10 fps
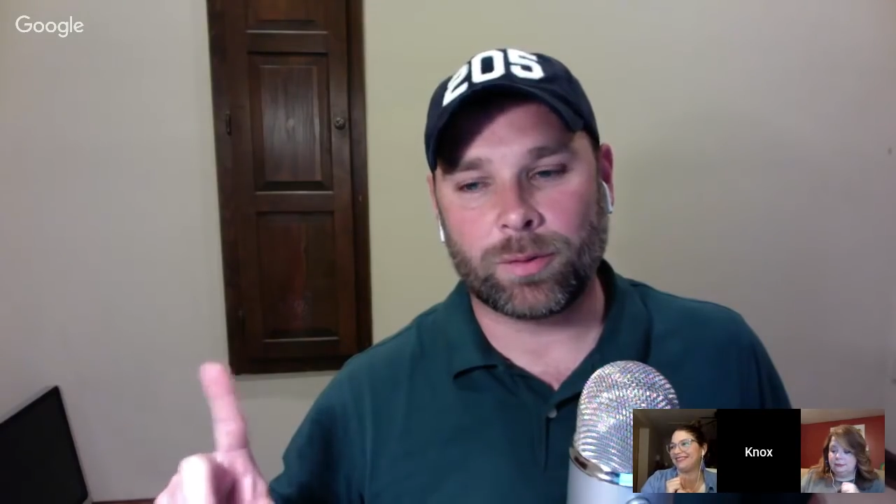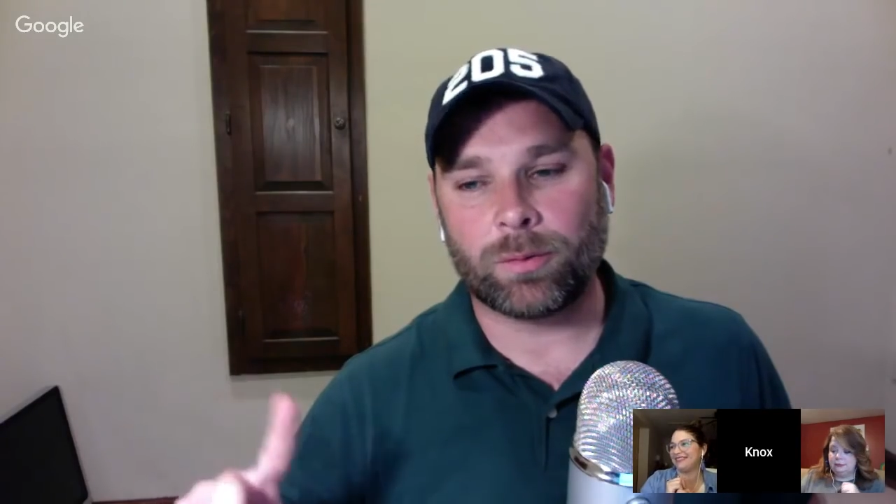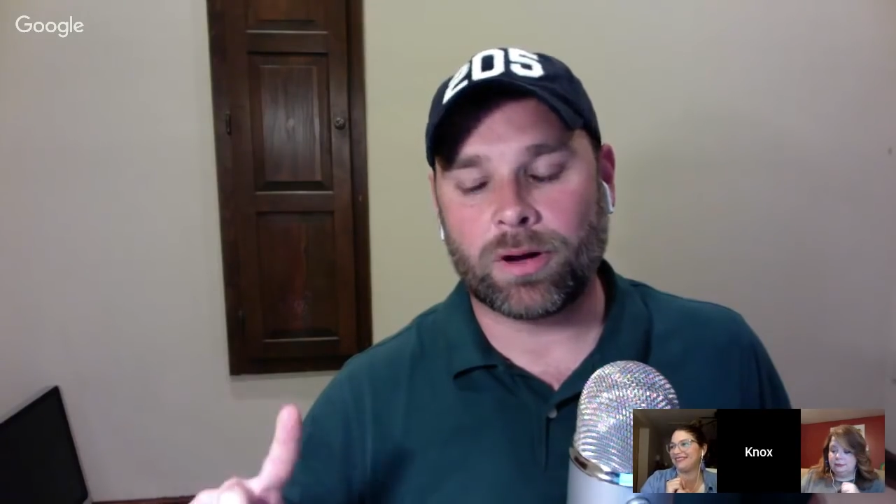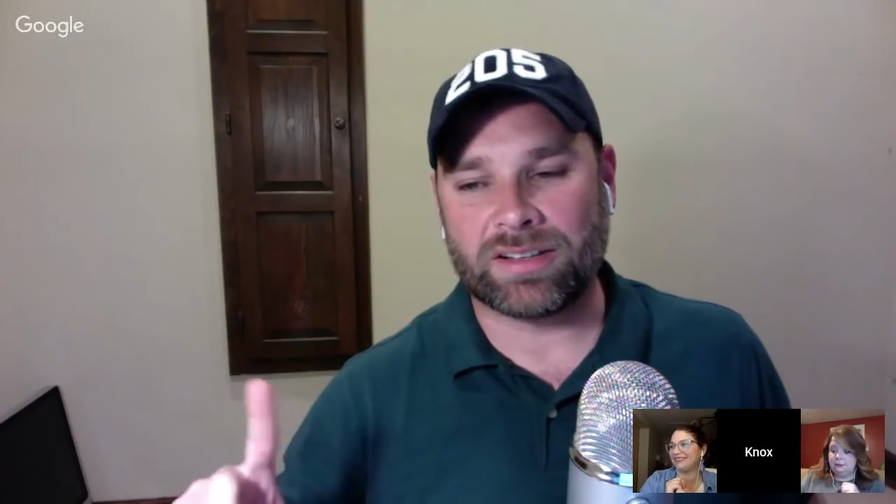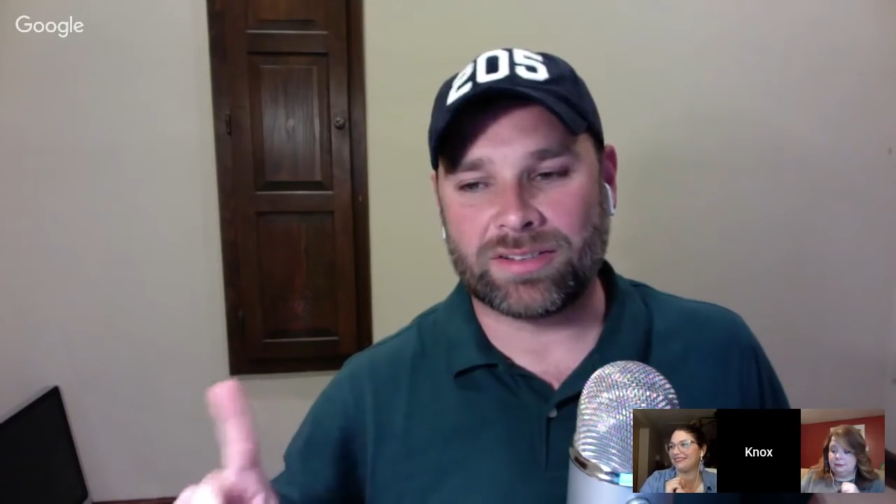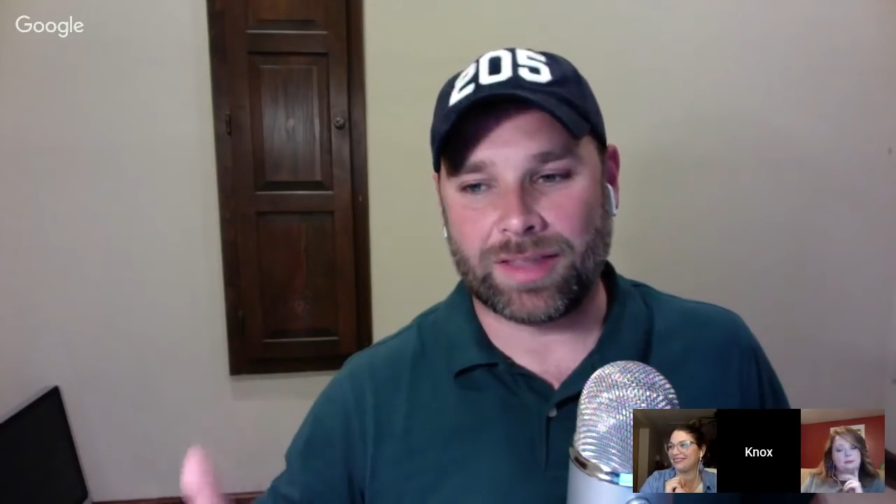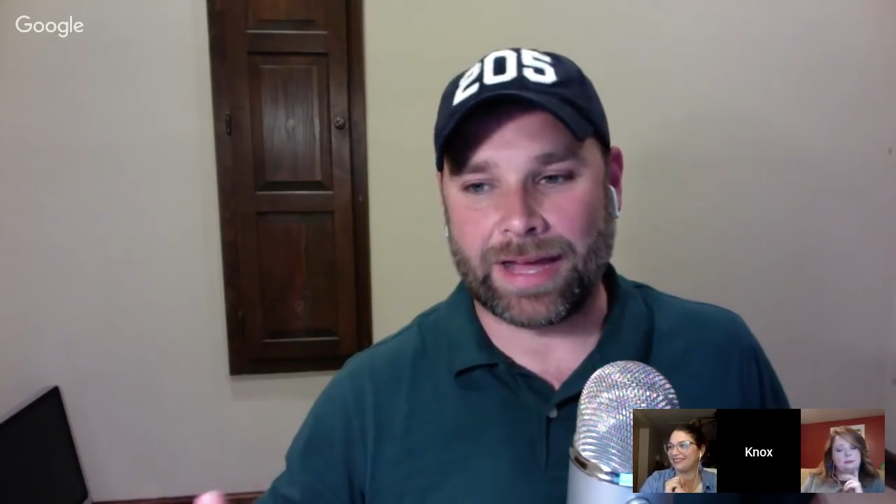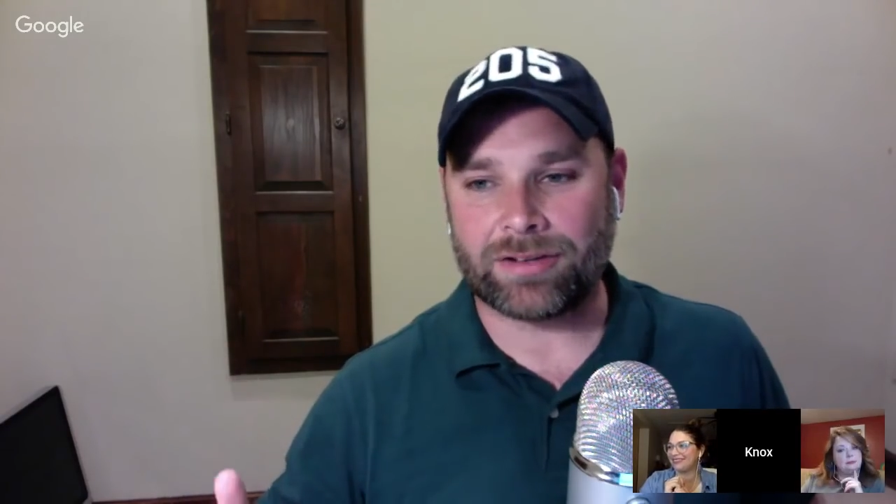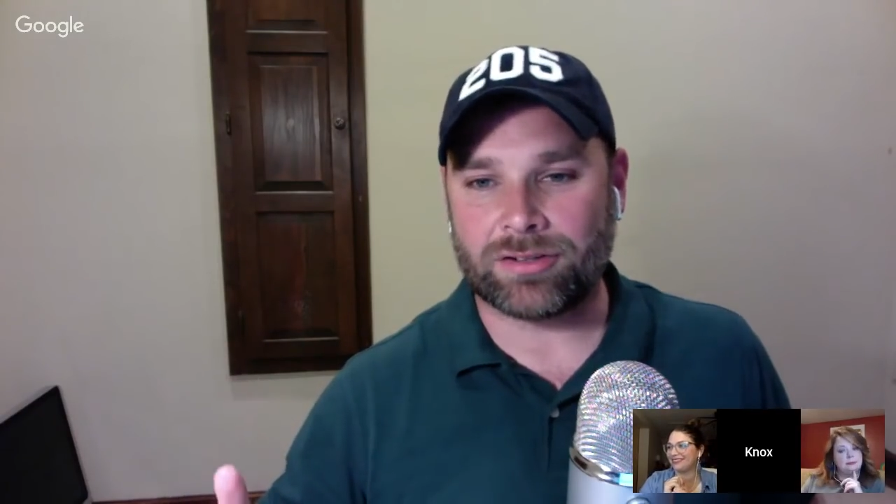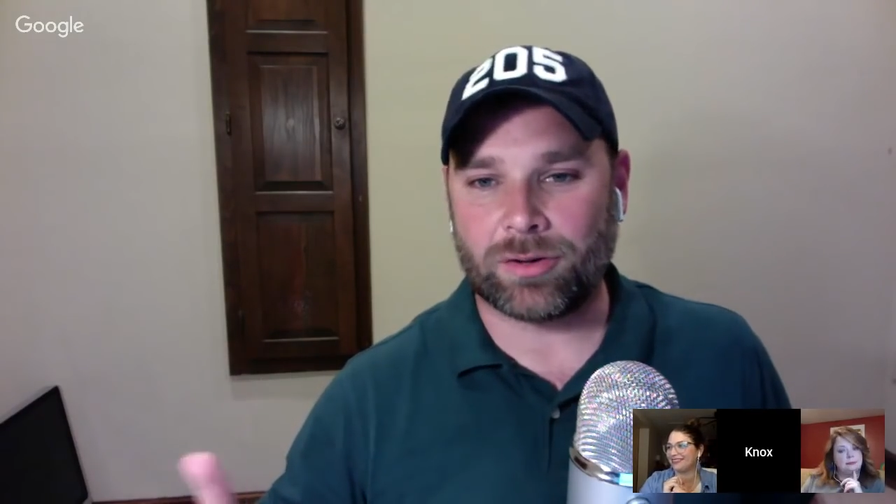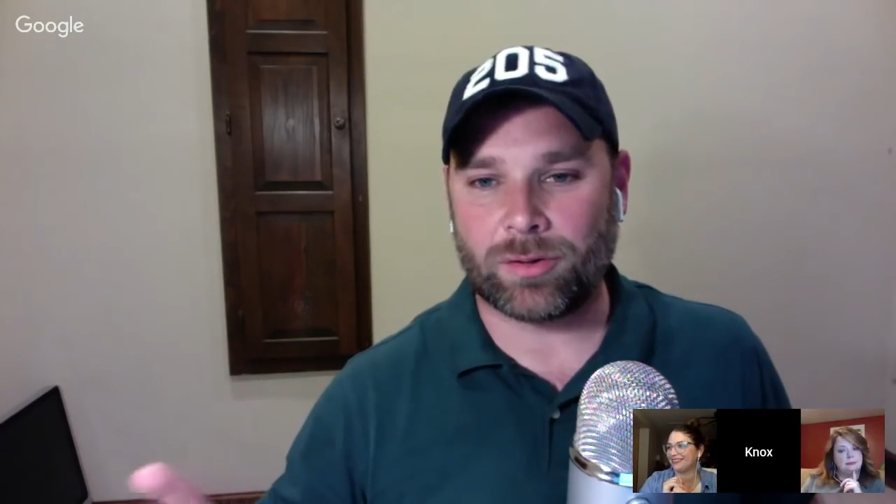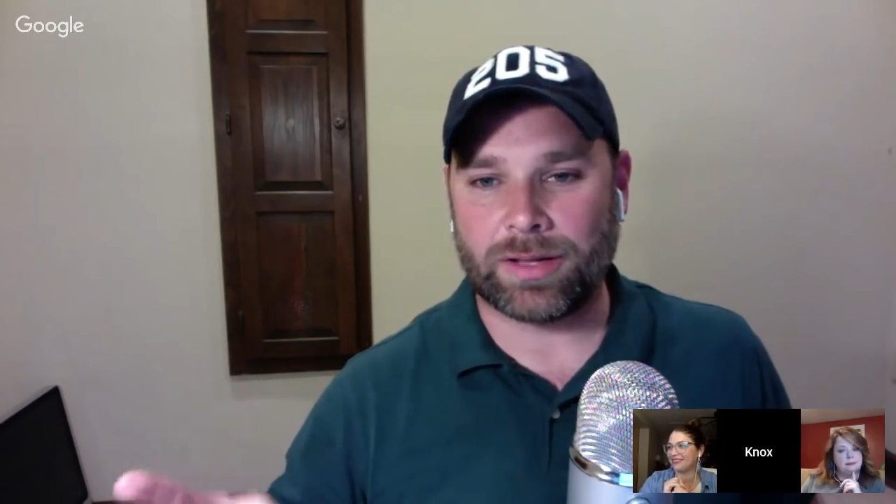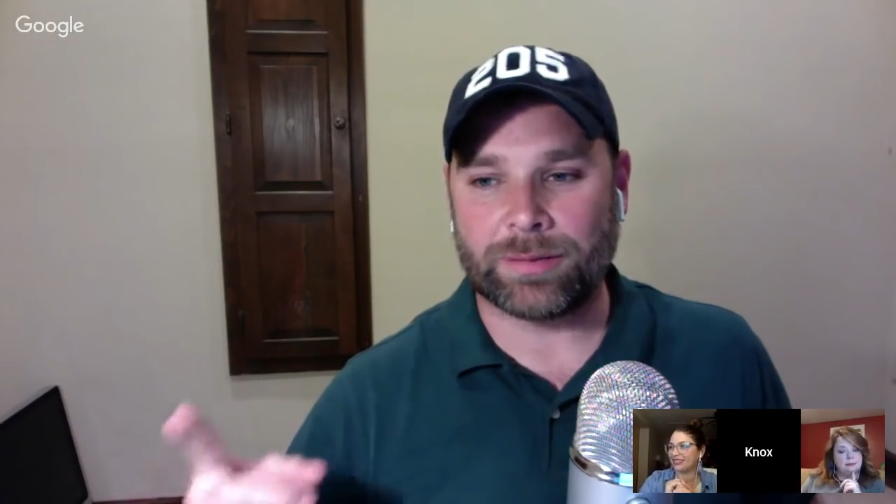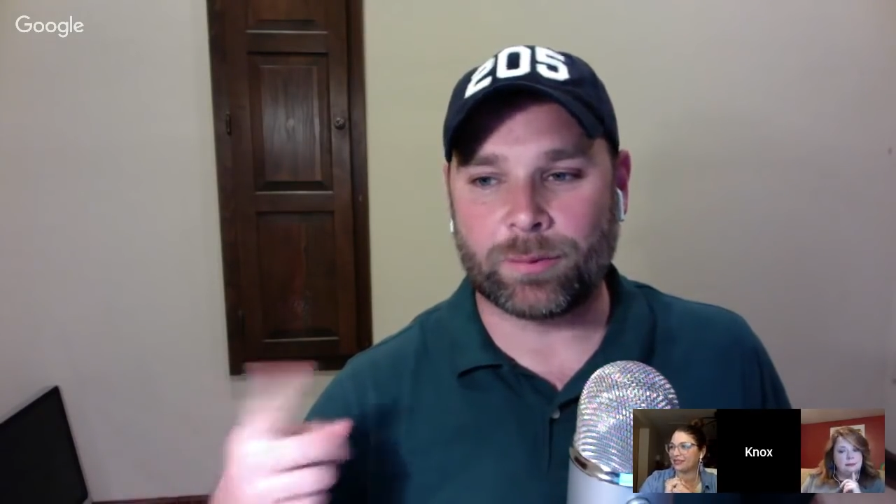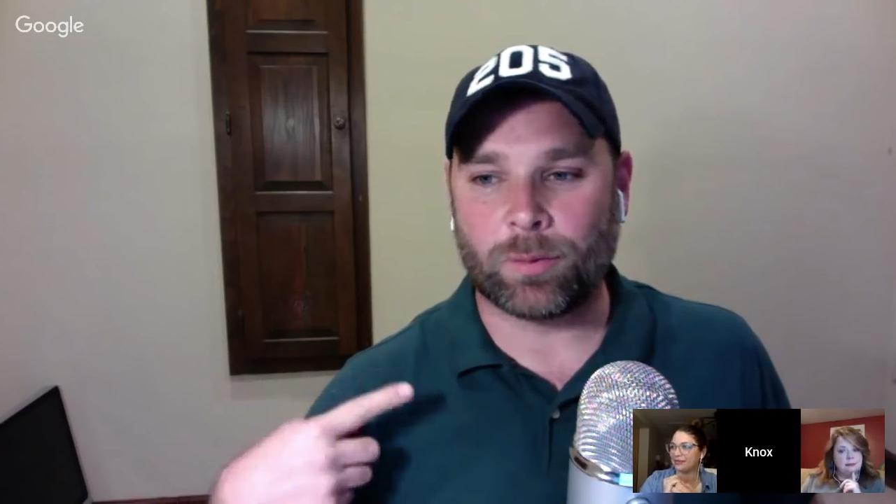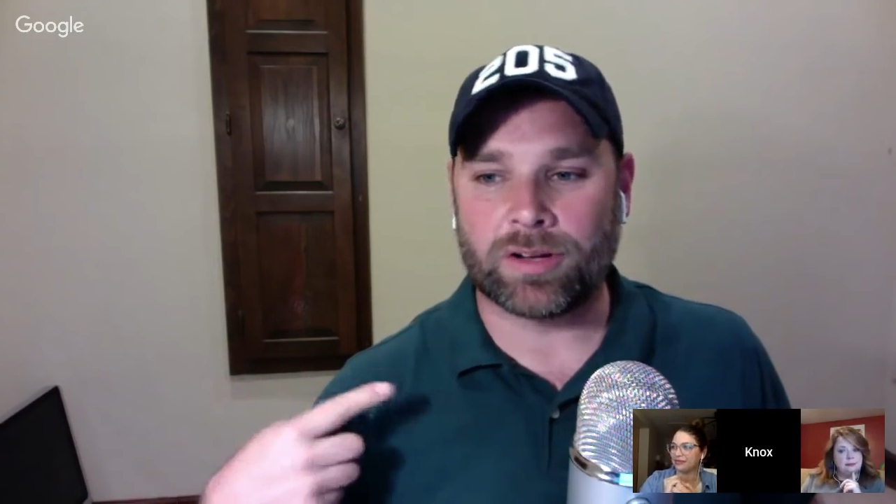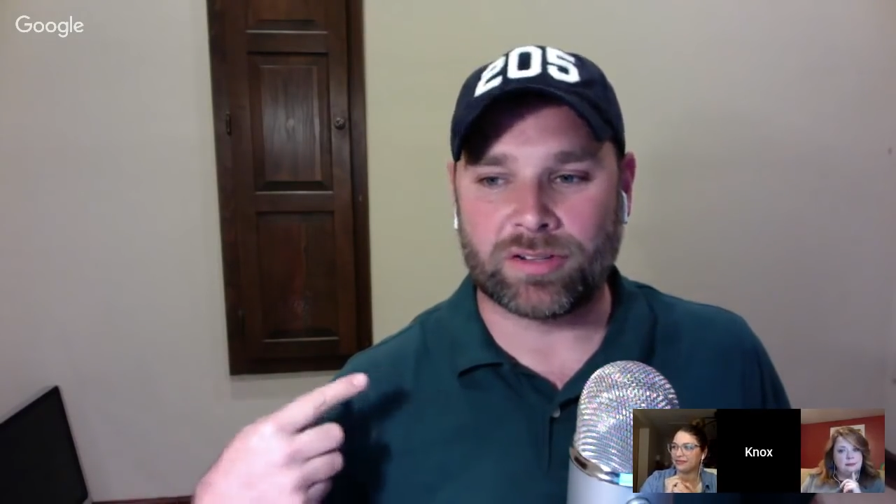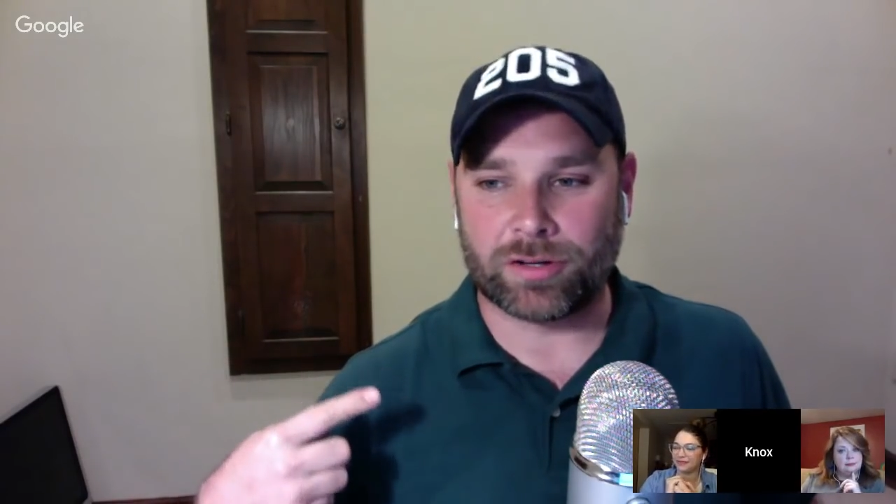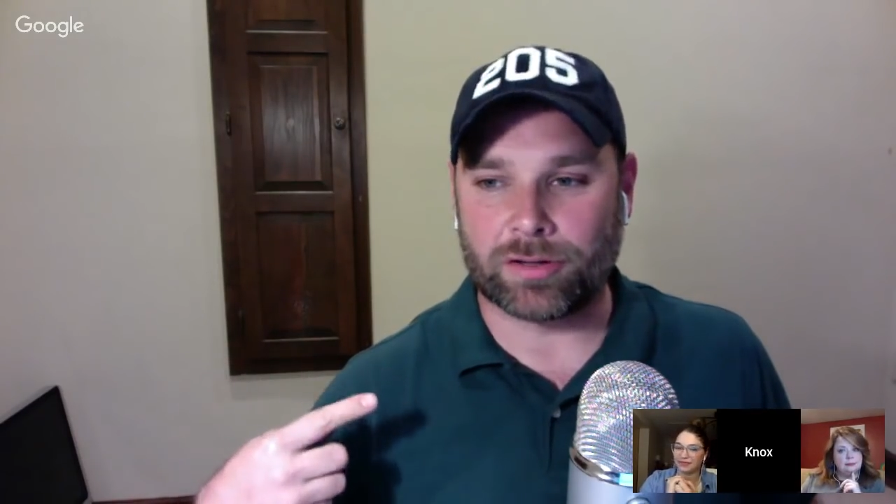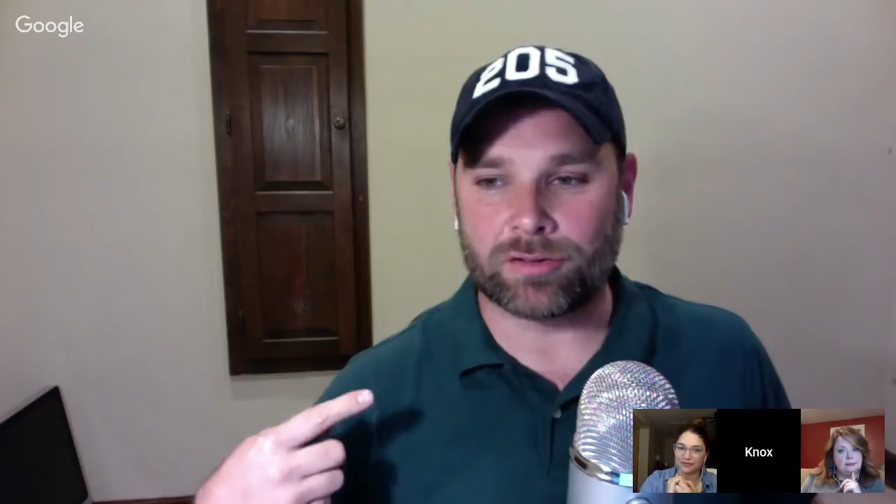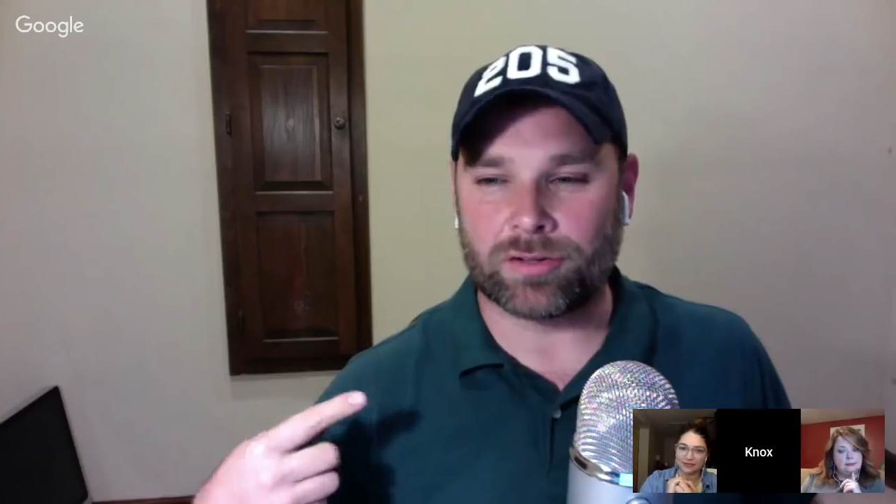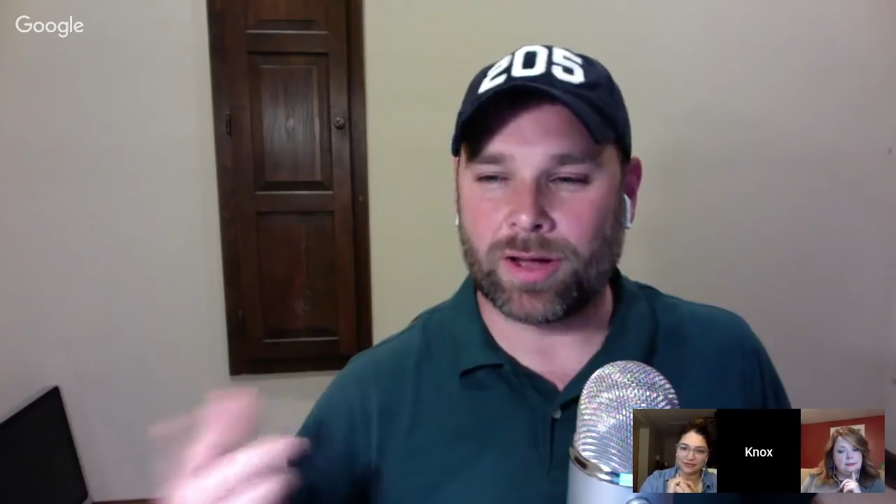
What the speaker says: we watched that show and then we watched another show.